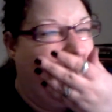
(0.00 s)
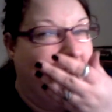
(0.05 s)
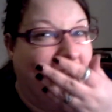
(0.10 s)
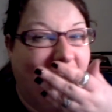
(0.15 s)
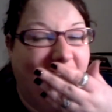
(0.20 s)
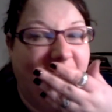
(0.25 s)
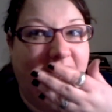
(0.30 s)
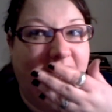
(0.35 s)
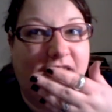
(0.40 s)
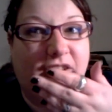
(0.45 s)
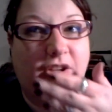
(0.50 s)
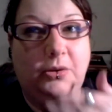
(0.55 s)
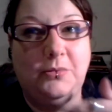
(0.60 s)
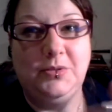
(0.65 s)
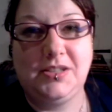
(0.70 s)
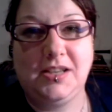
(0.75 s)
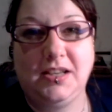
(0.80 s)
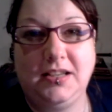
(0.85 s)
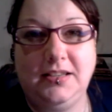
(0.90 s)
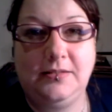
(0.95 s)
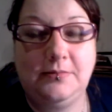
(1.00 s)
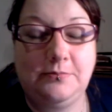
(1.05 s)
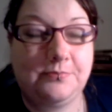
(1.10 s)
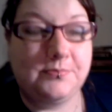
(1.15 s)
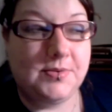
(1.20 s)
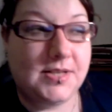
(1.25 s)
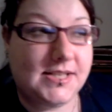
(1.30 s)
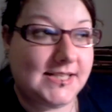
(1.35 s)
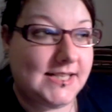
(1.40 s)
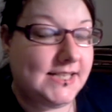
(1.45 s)
Oh, I thought I was going to
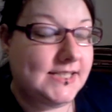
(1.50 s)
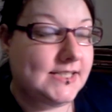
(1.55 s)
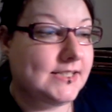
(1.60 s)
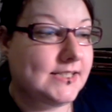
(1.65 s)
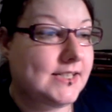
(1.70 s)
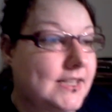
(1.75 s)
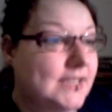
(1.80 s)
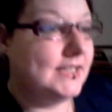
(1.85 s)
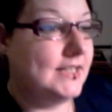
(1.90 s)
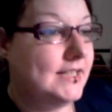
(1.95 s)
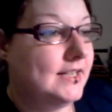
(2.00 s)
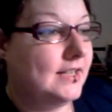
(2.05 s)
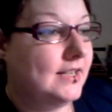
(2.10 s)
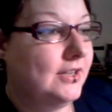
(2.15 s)
sneeze and I didn't.